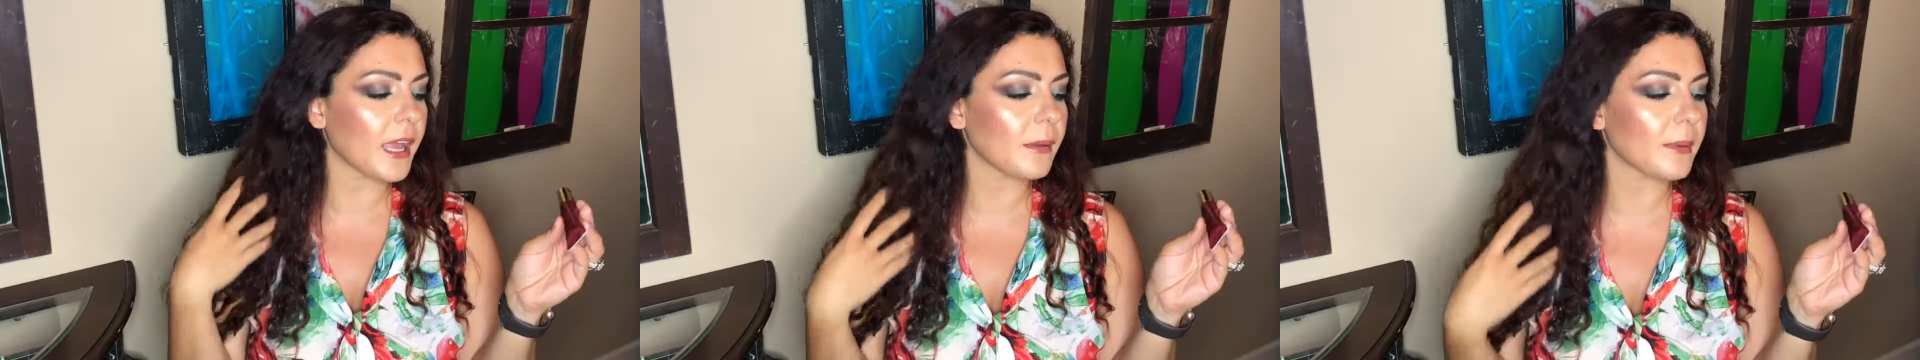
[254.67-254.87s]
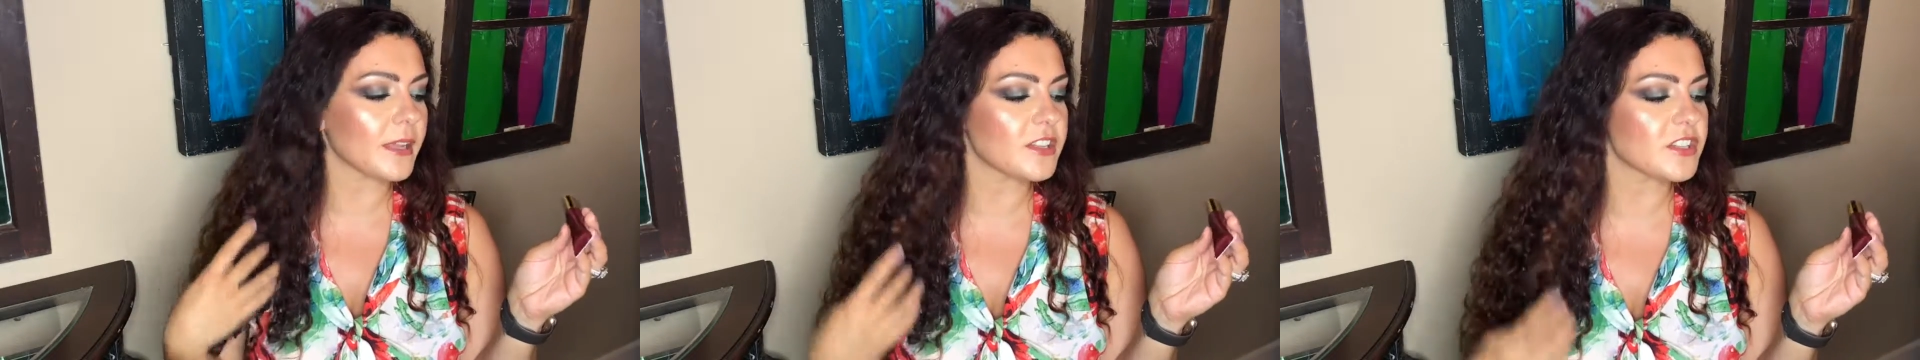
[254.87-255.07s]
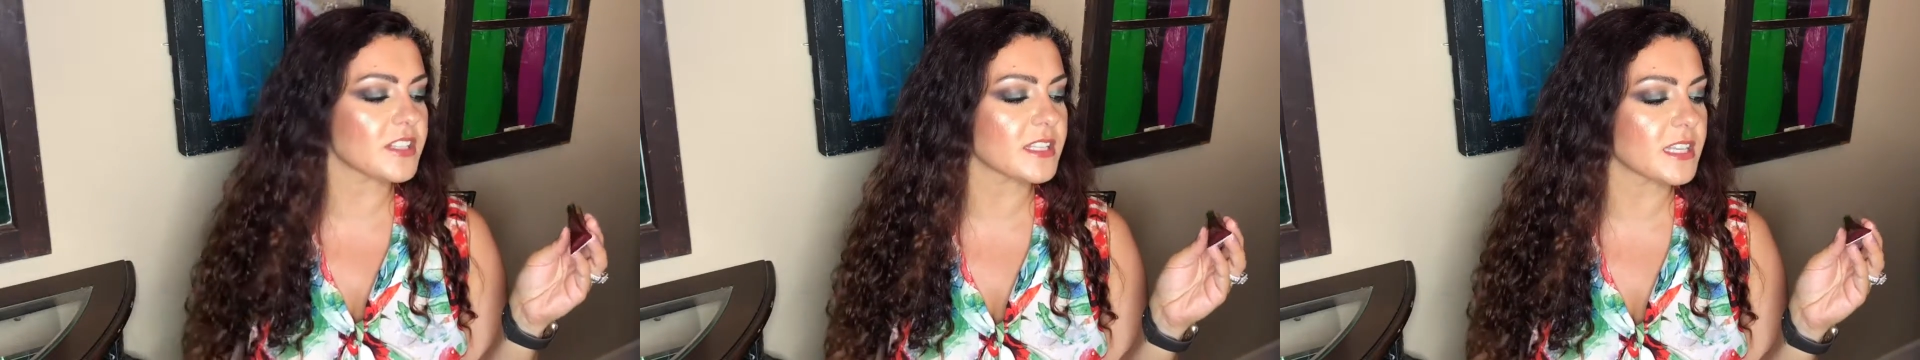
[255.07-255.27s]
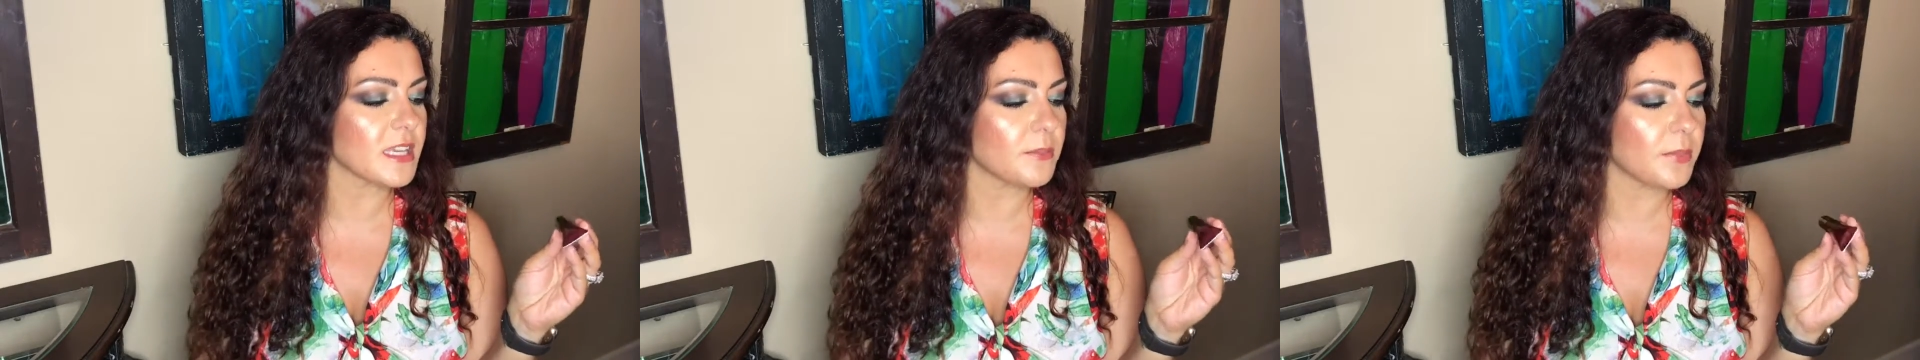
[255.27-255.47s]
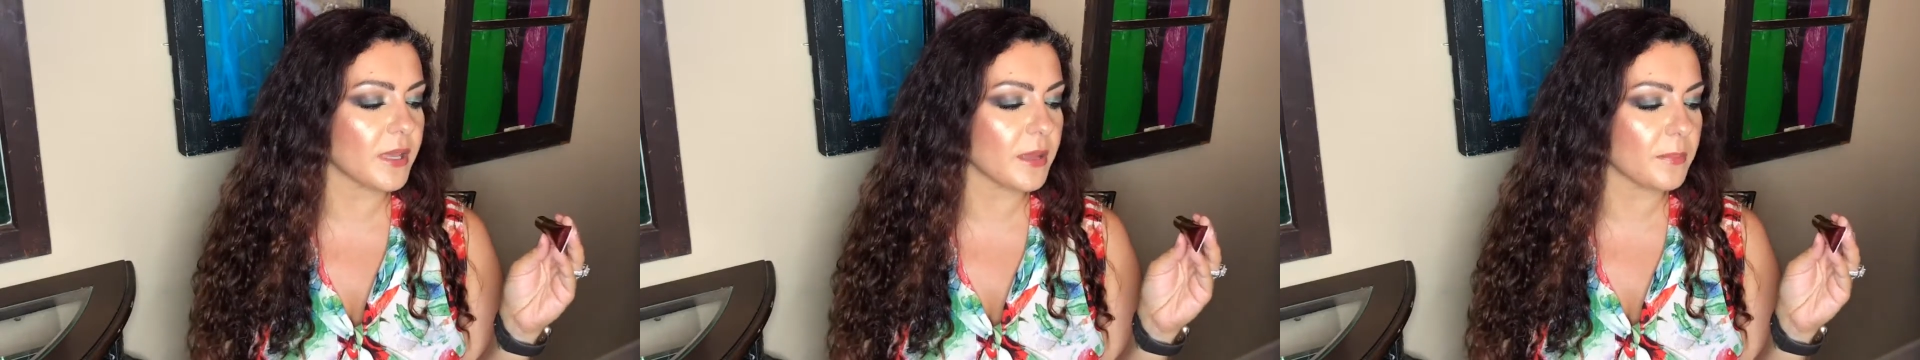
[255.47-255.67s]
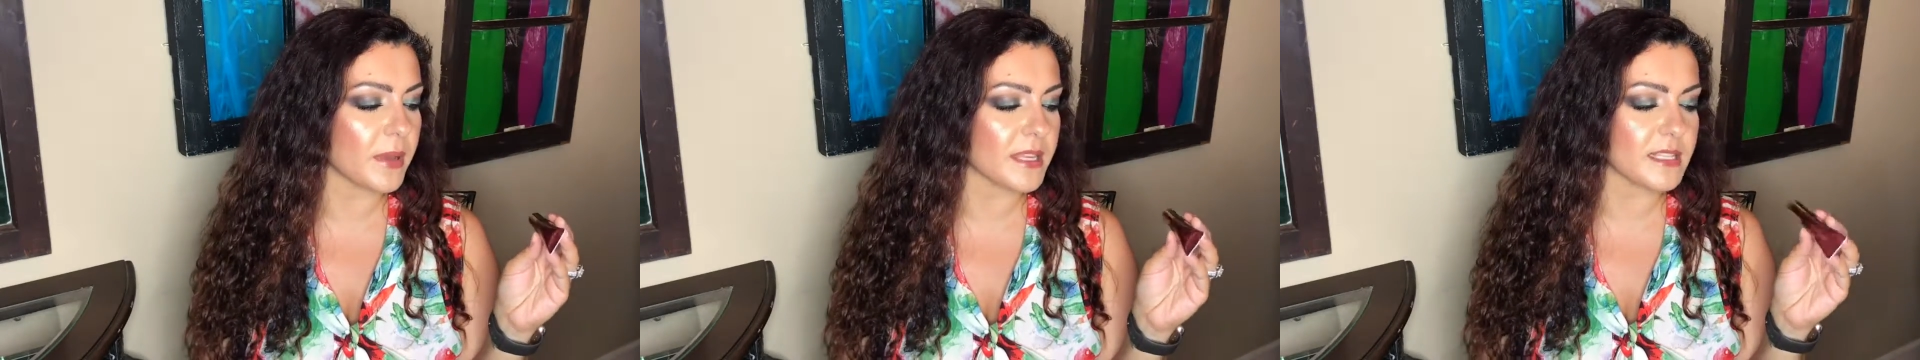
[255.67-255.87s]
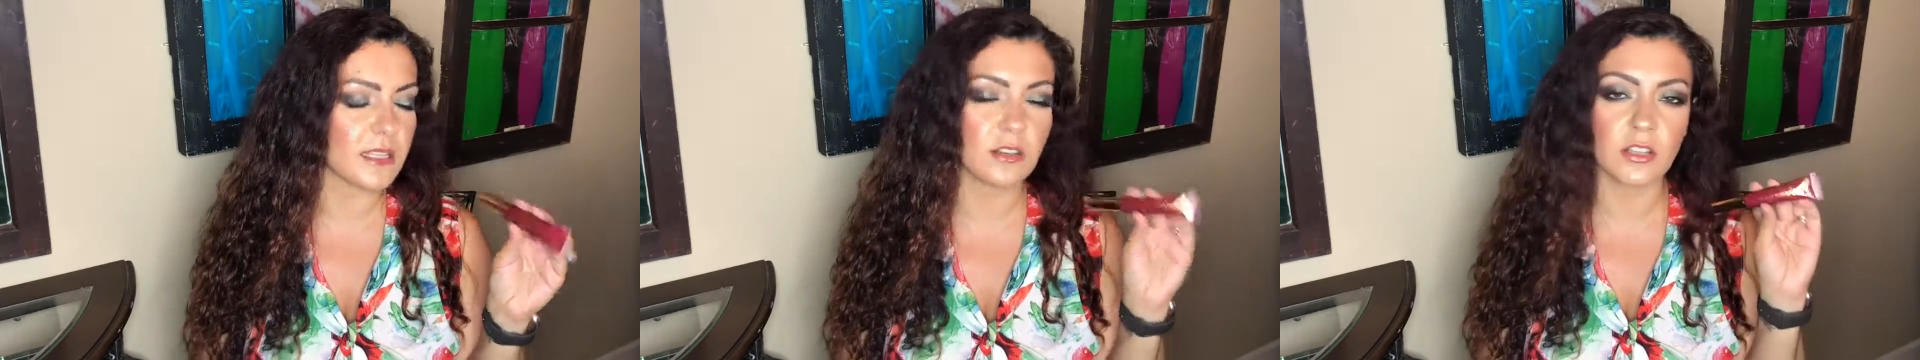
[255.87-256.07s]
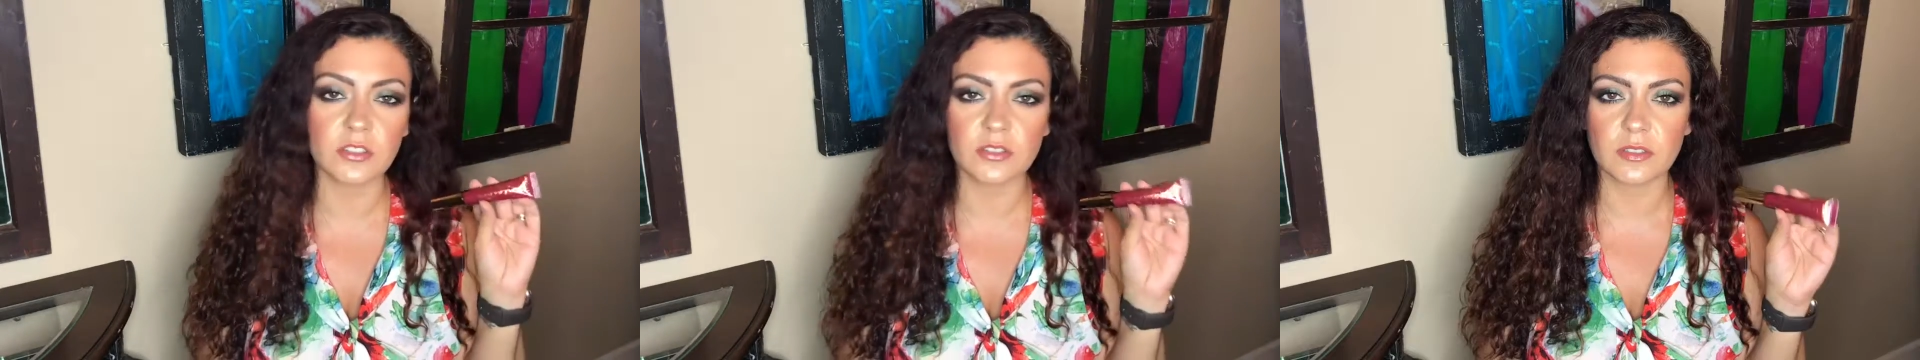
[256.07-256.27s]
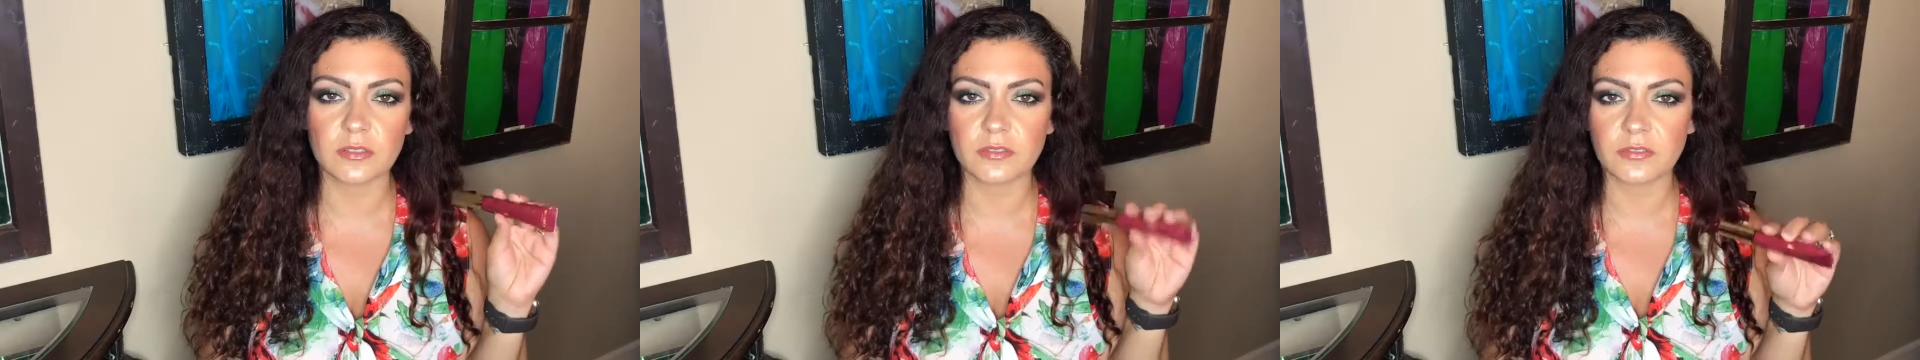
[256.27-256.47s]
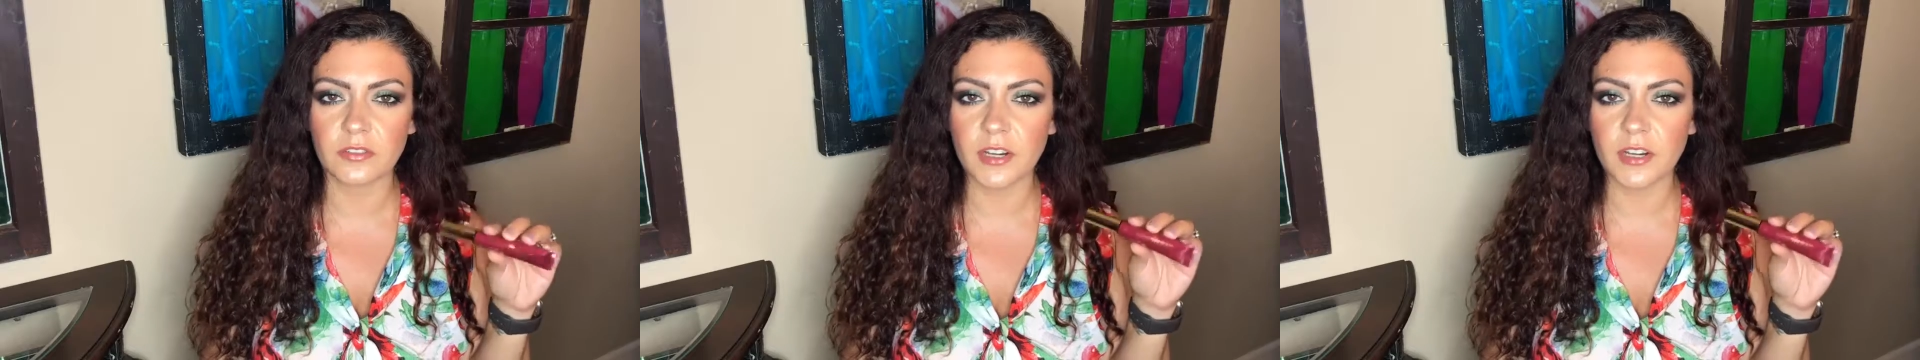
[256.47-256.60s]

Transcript: I might just keep it, pass it on to a